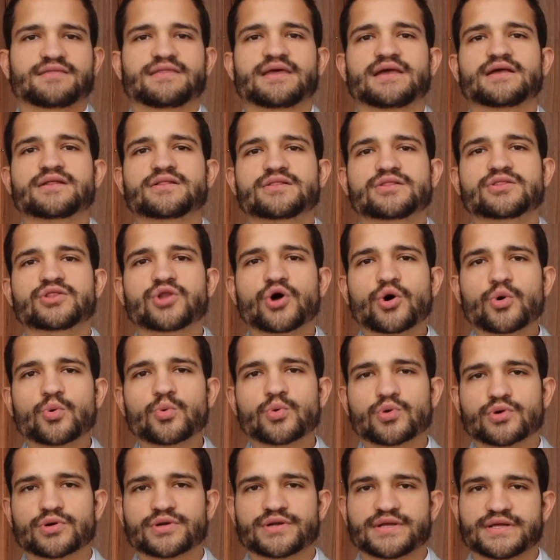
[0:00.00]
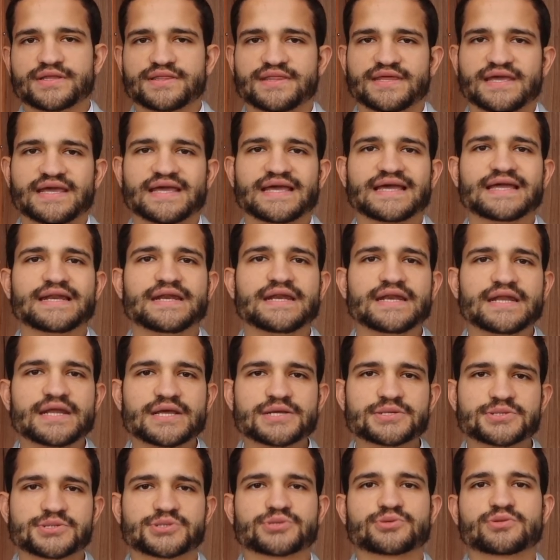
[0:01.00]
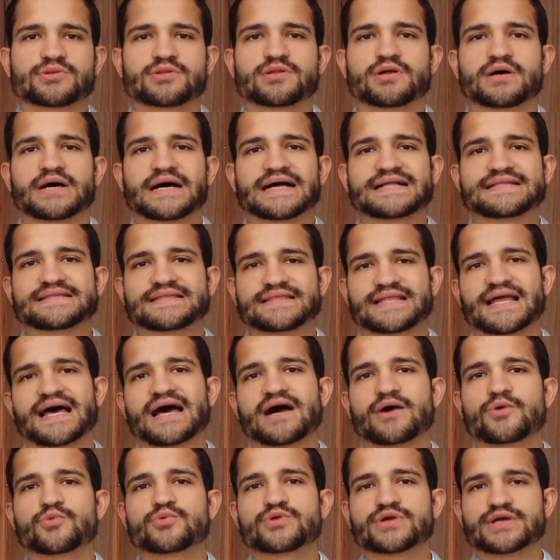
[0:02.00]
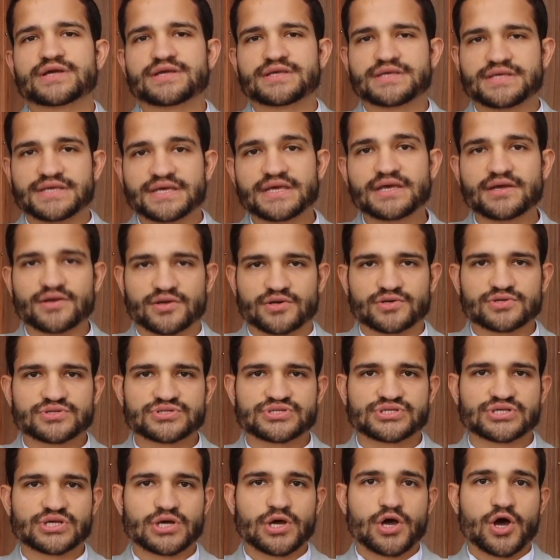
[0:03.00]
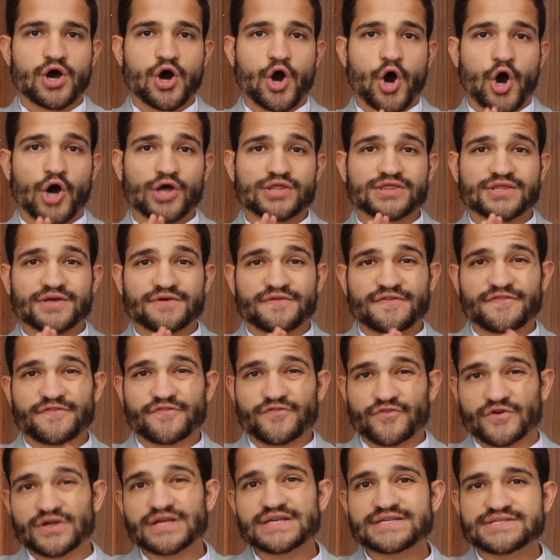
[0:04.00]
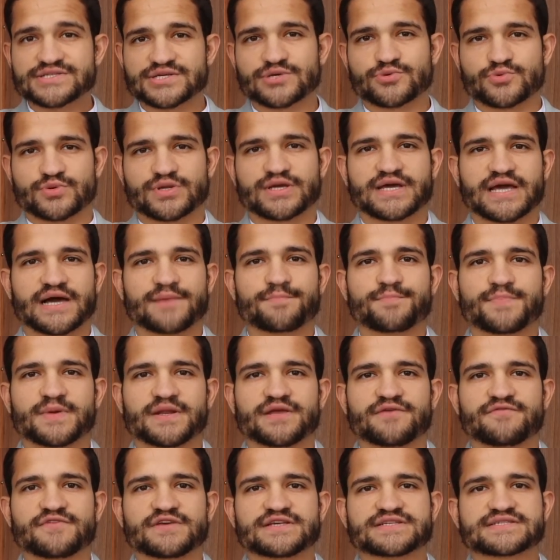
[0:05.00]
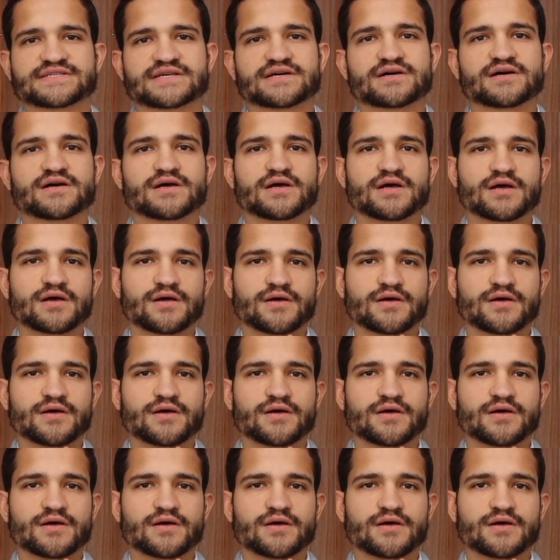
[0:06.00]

They lowered the initial allowed years on the Freezone company visa